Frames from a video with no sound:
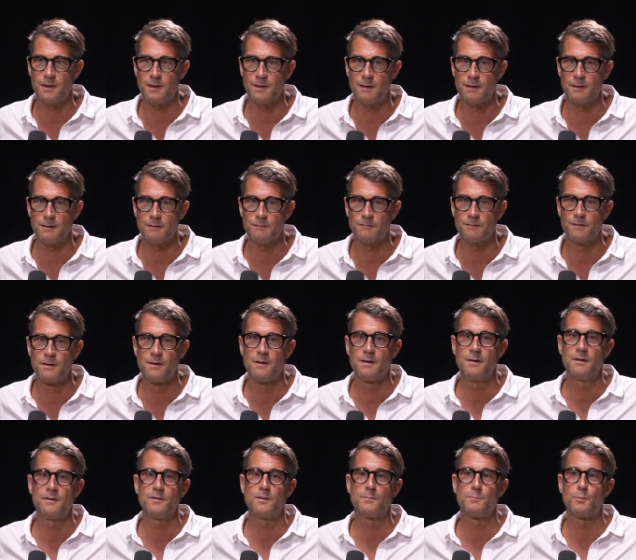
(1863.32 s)
it is
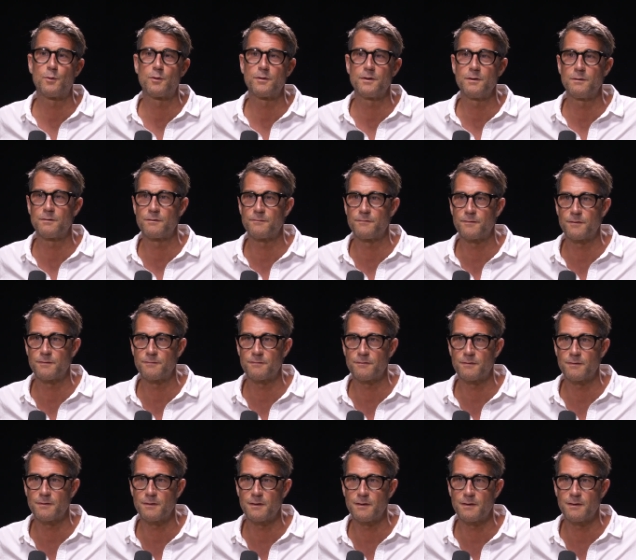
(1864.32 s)
the more
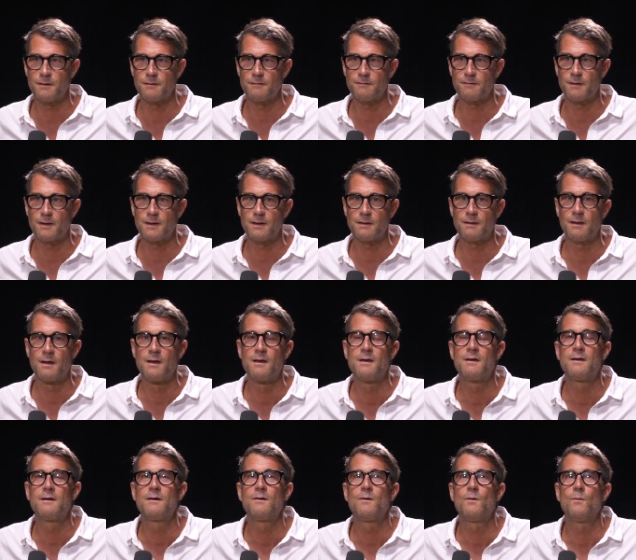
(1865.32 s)
universal it is like
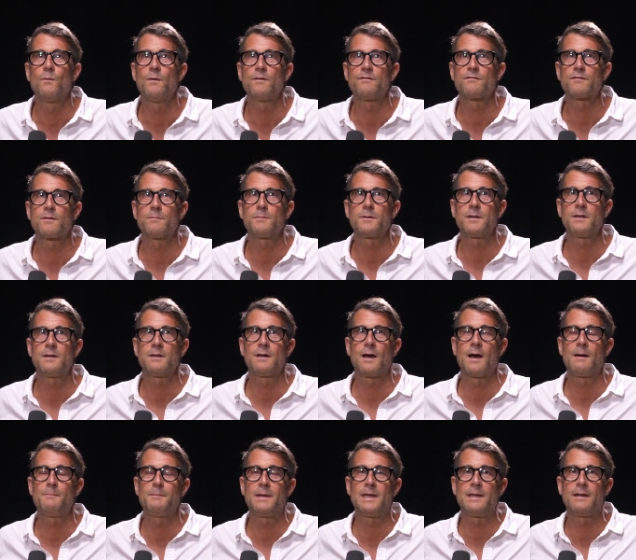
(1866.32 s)
when somebody
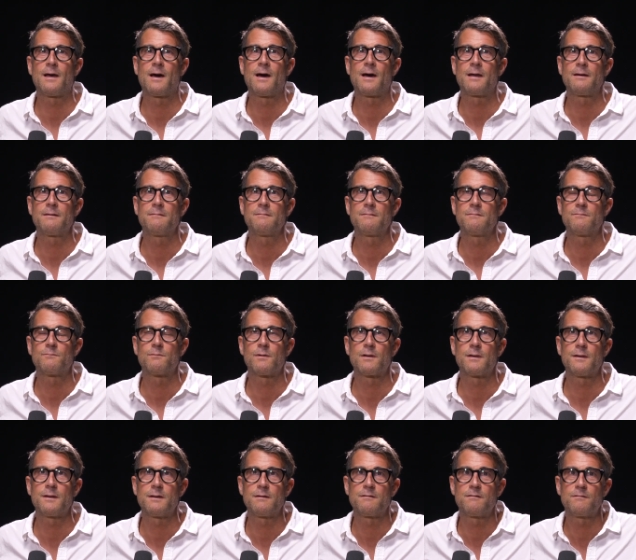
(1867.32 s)
i may not
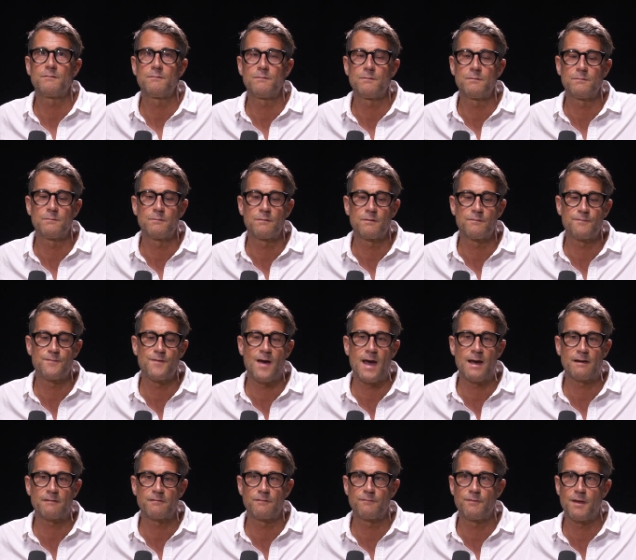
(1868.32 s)
relate to the
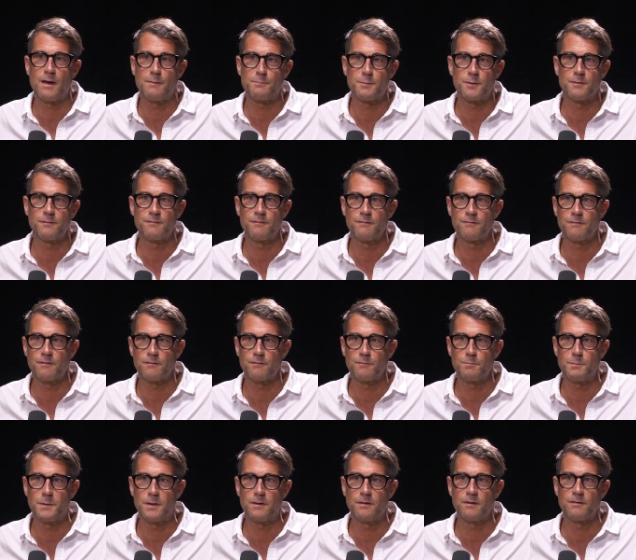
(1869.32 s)
facts of that person's
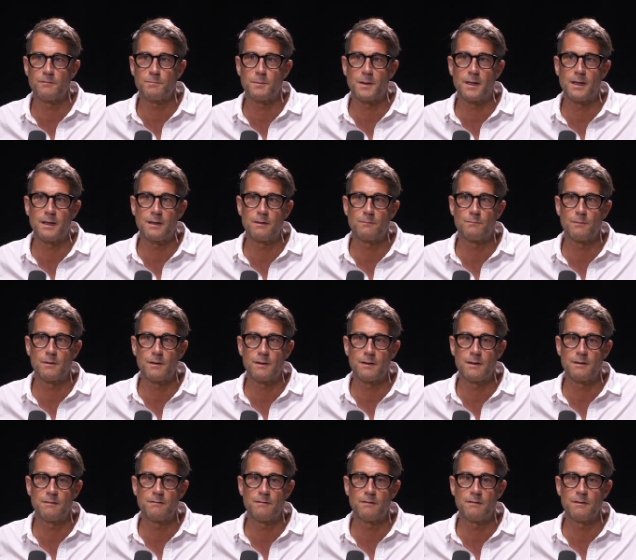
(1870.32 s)
experience, but I can
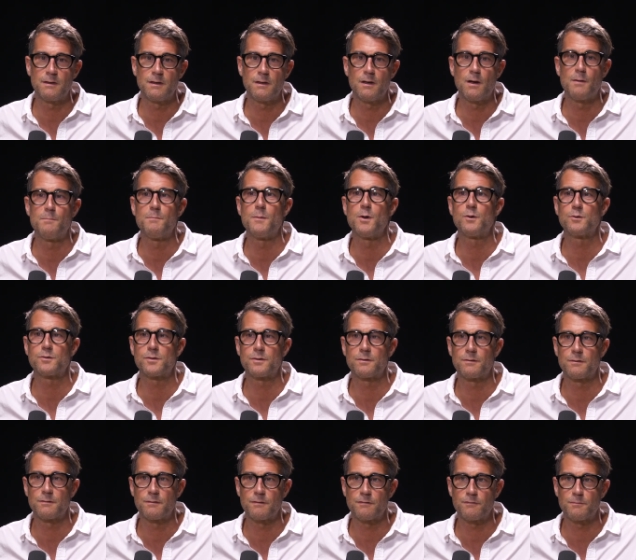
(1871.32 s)
relate to the
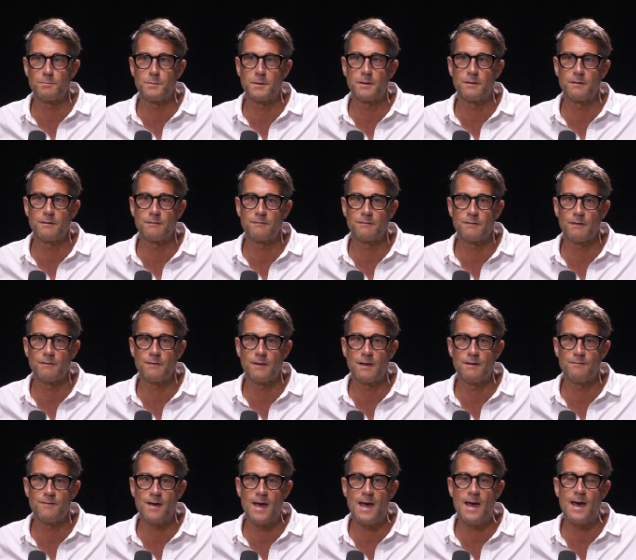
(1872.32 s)
emotional experience that
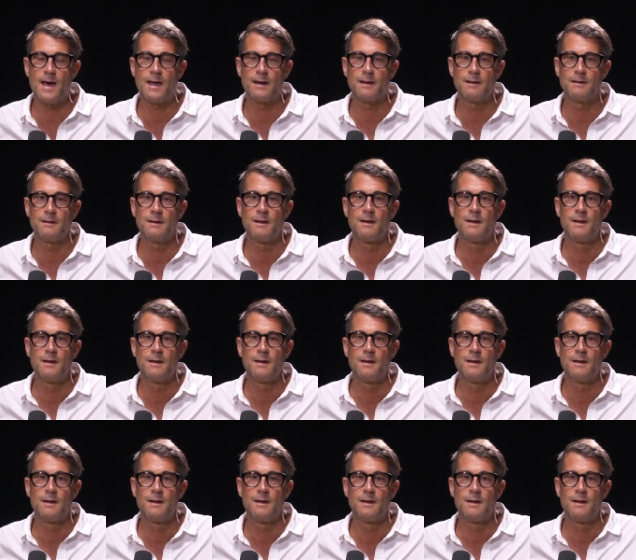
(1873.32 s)
they've had. And